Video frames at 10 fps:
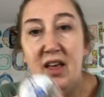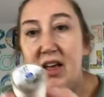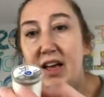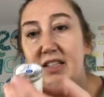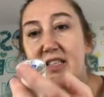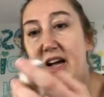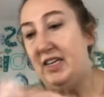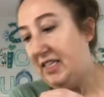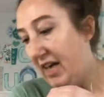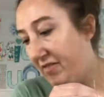It's not
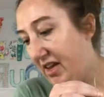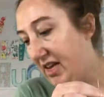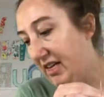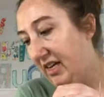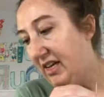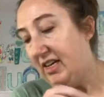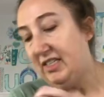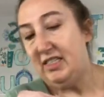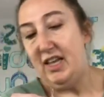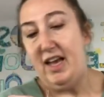as heavy
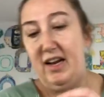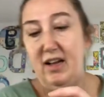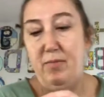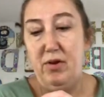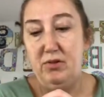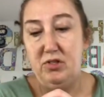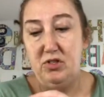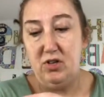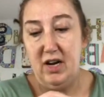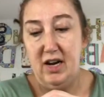as like
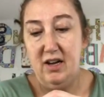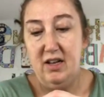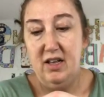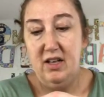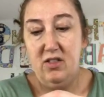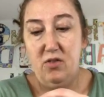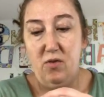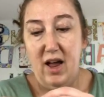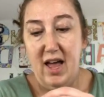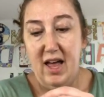upholstery
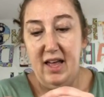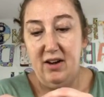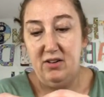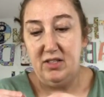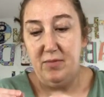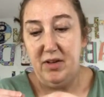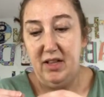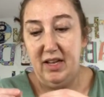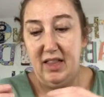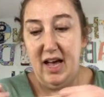thread or something
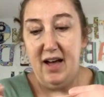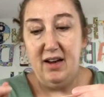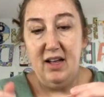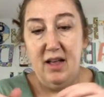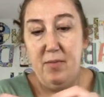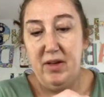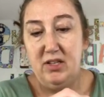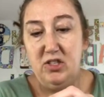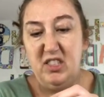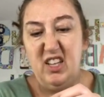like that, but
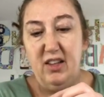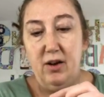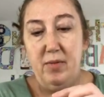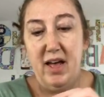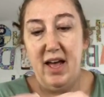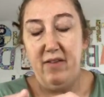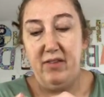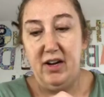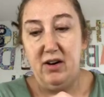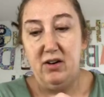it's just a little bit
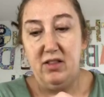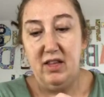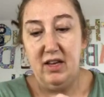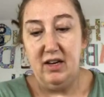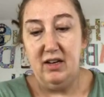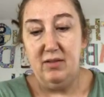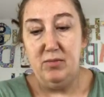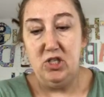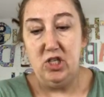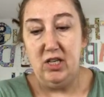heavier than
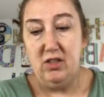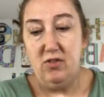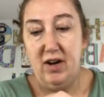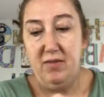machine thread.